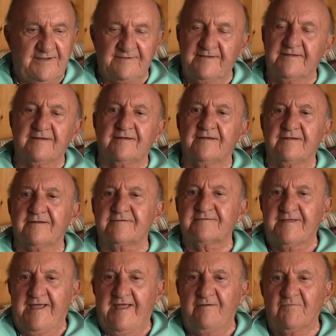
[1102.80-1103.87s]
I did a little
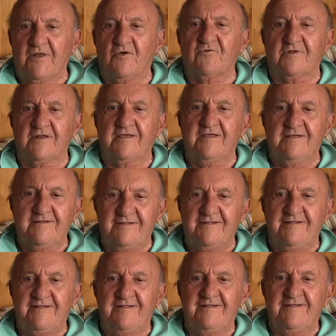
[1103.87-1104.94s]
time locally,
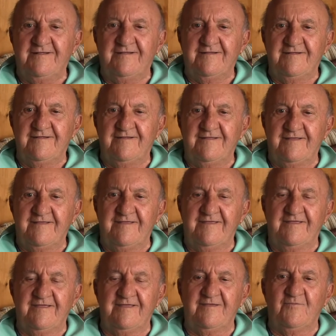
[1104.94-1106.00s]

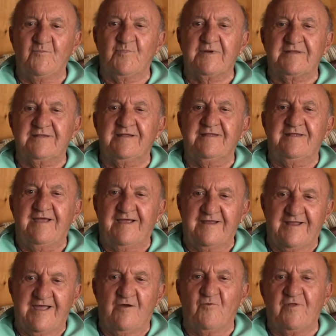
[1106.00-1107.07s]
and but I
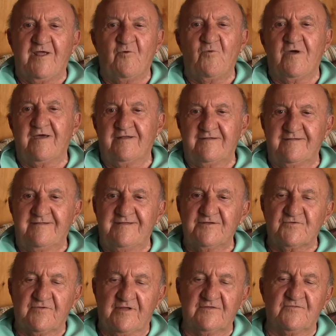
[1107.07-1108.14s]
got what I wanted. They
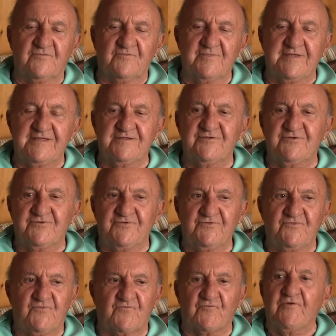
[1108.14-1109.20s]
transferred me
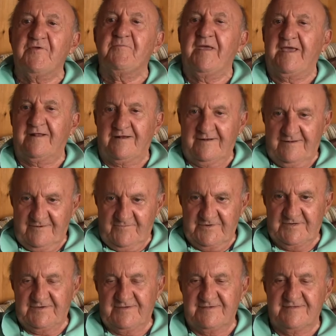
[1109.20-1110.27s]
to Fremantle,
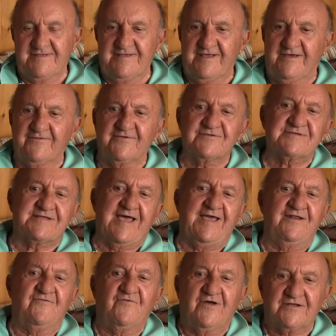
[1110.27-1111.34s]
which is the other
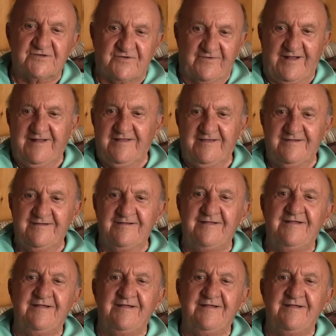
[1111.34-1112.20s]
side of Australia,